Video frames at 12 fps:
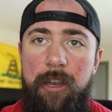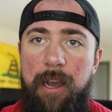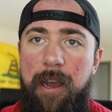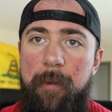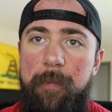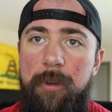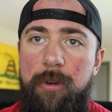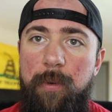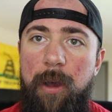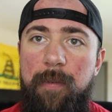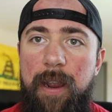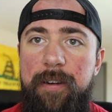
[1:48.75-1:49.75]

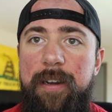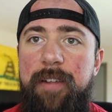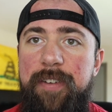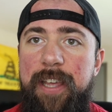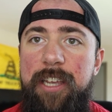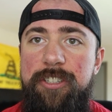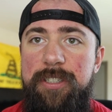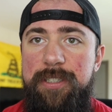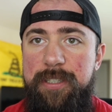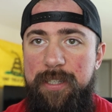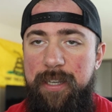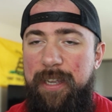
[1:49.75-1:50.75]
well-rounded,
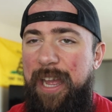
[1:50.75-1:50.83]
efficacious,